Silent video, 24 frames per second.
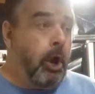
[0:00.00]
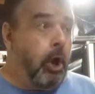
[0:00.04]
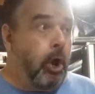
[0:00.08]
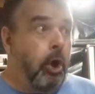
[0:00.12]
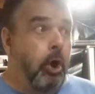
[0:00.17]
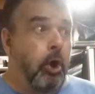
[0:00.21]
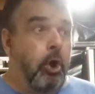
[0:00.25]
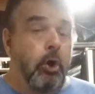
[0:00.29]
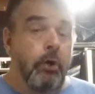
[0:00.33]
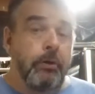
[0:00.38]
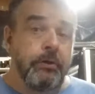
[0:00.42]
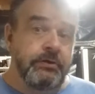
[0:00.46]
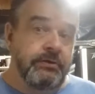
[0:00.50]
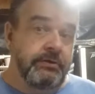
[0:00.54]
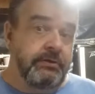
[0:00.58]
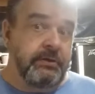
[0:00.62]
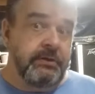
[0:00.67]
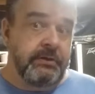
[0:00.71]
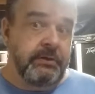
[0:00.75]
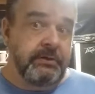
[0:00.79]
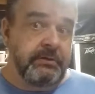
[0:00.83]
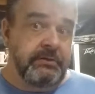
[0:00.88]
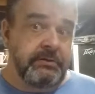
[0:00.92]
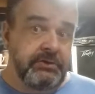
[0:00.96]
all
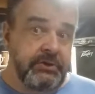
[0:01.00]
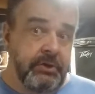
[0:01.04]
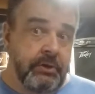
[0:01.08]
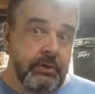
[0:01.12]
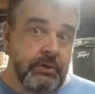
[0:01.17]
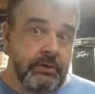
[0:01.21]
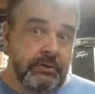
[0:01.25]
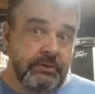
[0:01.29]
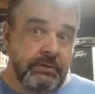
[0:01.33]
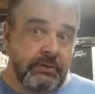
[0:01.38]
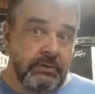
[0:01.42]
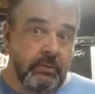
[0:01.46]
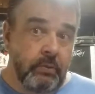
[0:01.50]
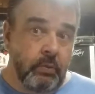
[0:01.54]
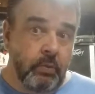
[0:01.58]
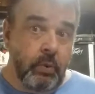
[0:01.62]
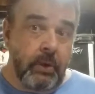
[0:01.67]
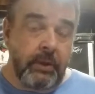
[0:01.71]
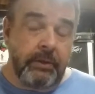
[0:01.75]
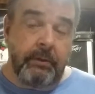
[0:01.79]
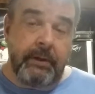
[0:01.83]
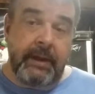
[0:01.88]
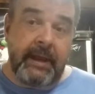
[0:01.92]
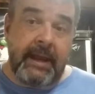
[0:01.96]
the shirts?
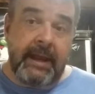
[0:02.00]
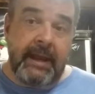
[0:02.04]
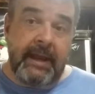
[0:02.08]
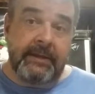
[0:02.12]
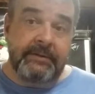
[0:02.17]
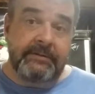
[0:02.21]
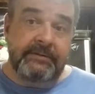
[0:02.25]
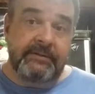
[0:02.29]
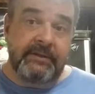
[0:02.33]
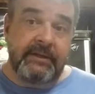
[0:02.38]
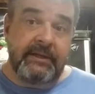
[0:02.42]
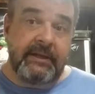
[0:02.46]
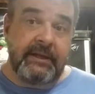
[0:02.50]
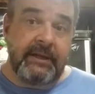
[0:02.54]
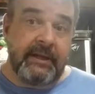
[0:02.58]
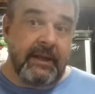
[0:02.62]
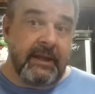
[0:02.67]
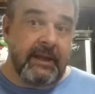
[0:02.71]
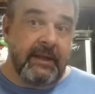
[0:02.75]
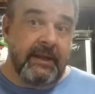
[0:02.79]
Whether it has the,